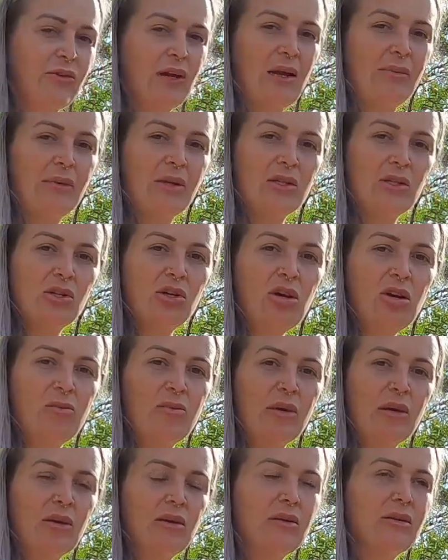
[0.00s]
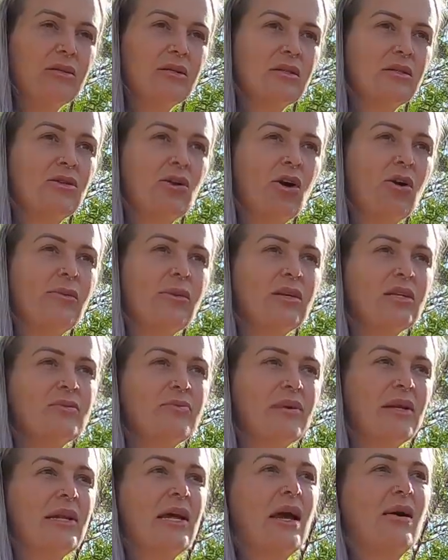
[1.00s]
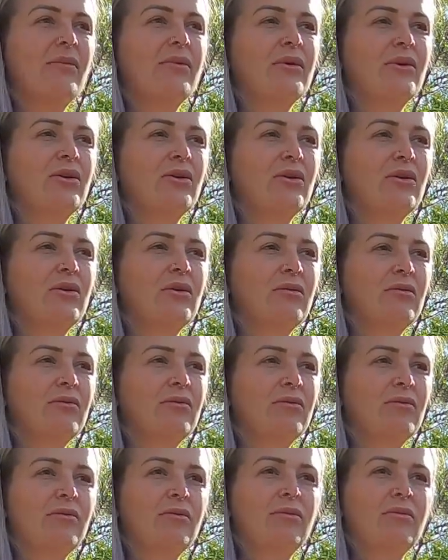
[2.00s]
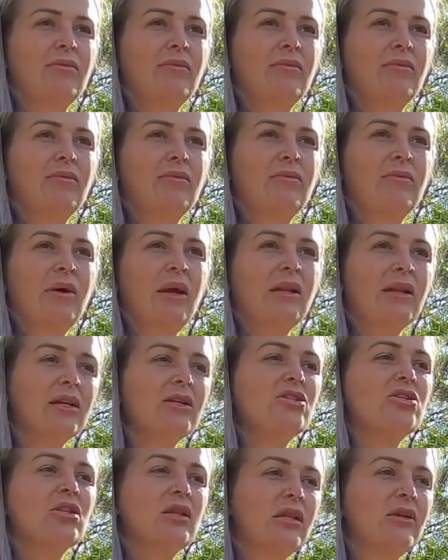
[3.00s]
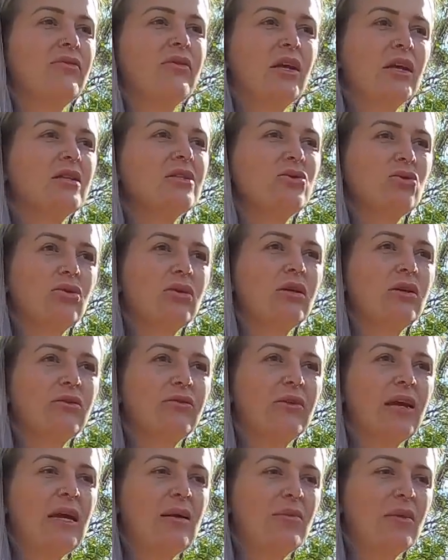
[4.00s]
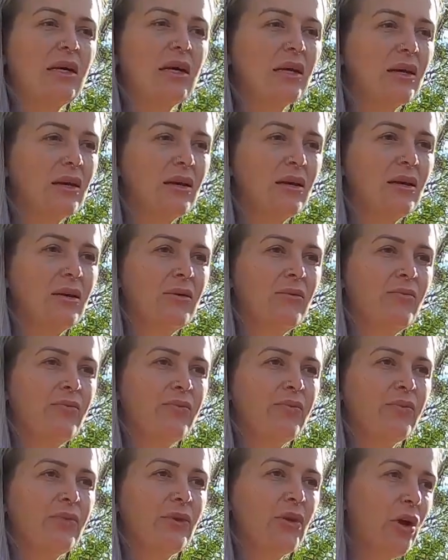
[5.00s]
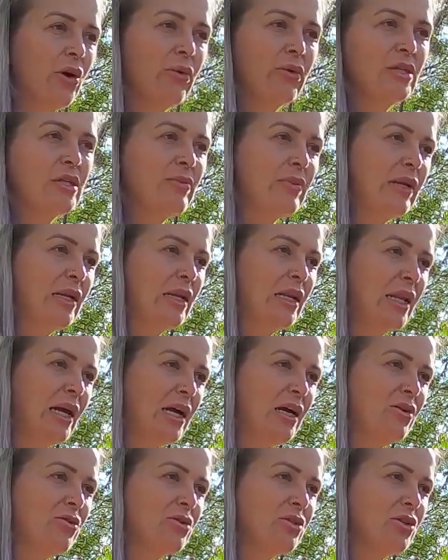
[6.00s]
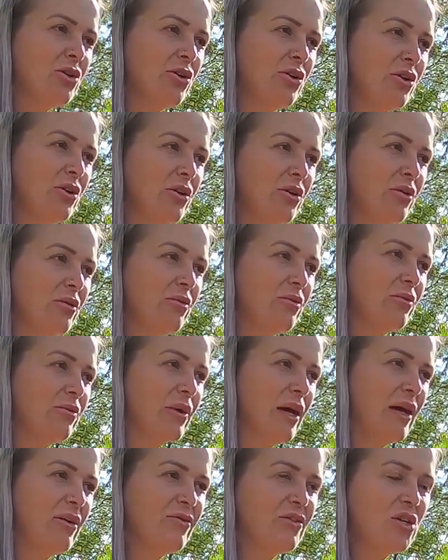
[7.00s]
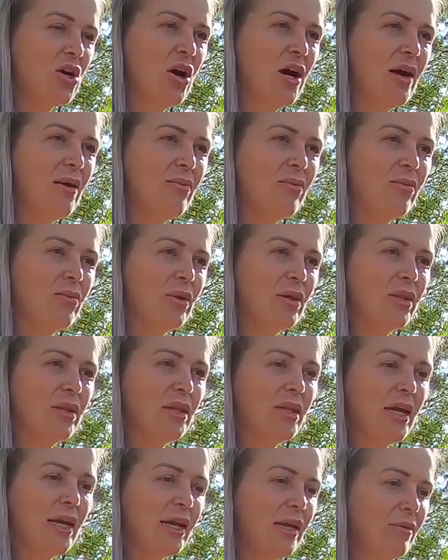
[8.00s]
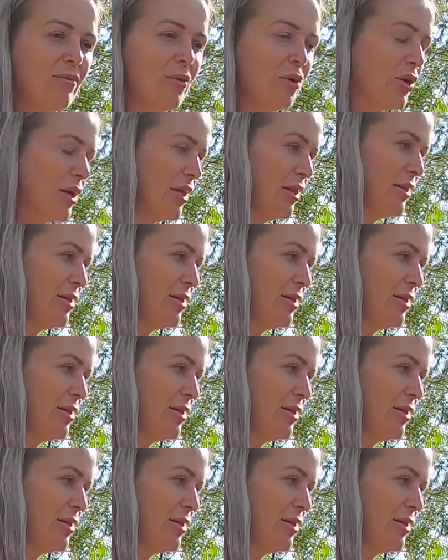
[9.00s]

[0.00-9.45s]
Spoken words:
family too, because nobody's been able to, unless you live next door to your family, no one's been allowed to have time with anybody